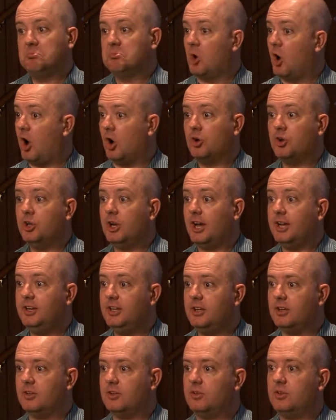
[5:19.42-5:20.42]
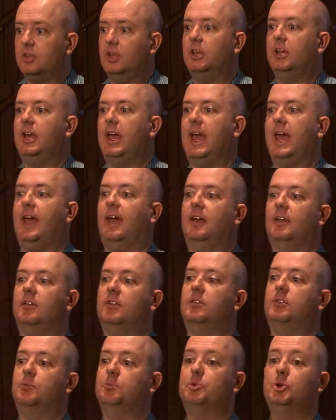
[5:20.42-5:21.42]
All good ideas. And
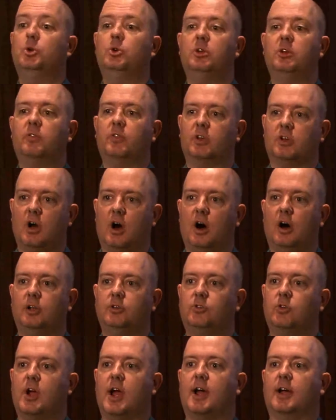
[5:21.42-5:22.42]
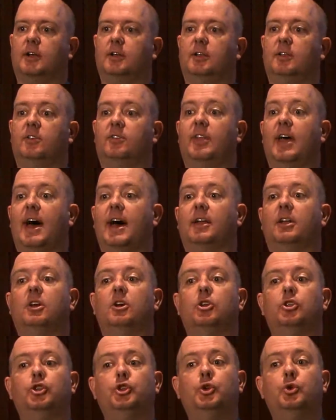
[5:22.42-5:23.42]
the beauty of the contract is that
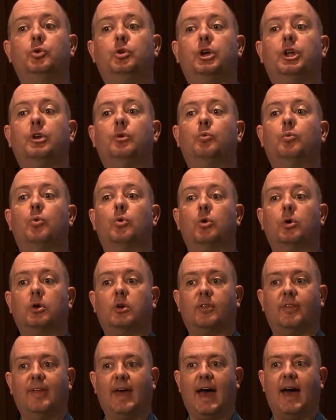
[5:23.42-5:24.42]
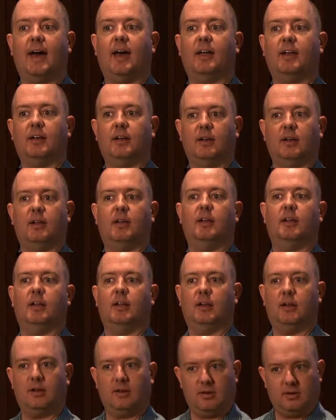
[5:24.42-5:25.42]
you can work that,
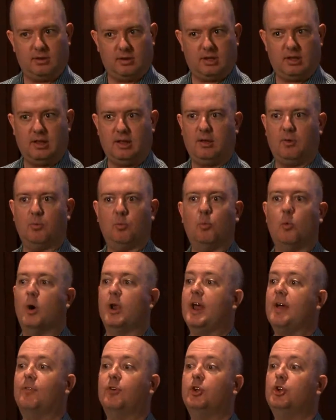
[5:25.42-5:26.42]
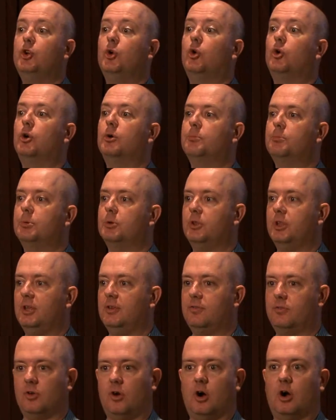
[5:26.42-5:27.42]
whatever your
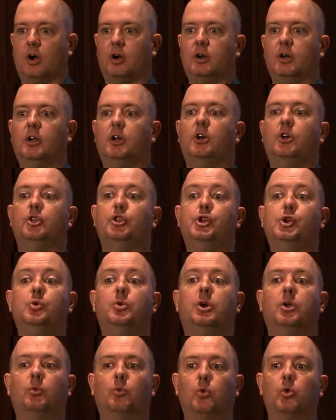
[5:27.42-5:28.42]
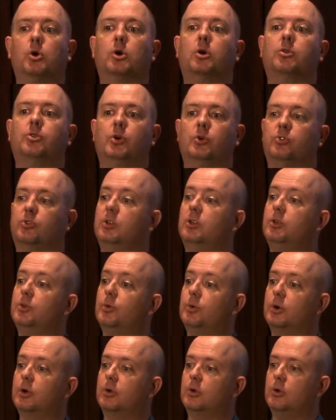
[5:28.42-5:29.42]
beliefs are, you can work those
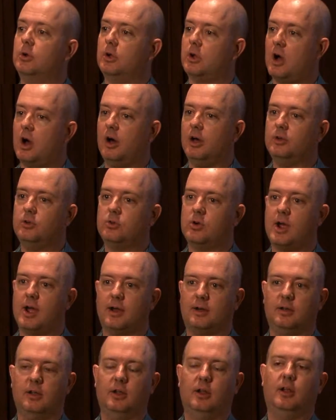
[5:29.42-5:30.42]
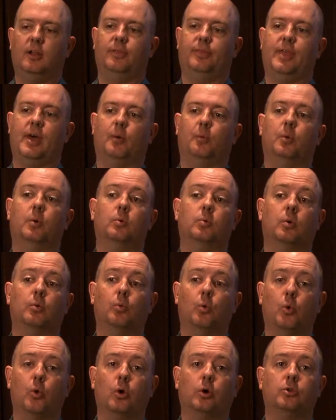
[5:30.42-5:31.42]
into a contract that will
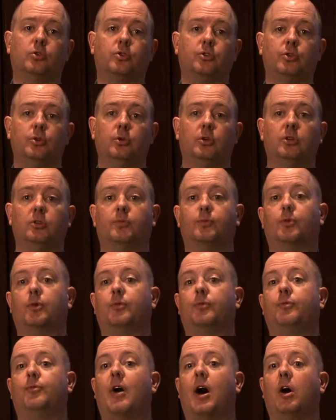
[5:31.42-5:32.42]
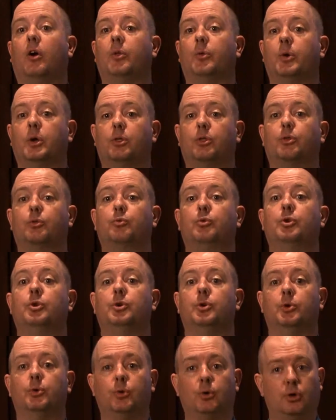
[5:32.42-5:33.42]
reward students for following
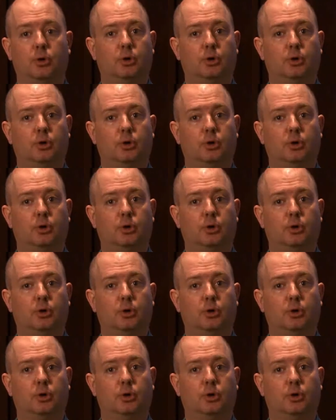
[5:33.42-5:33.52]
through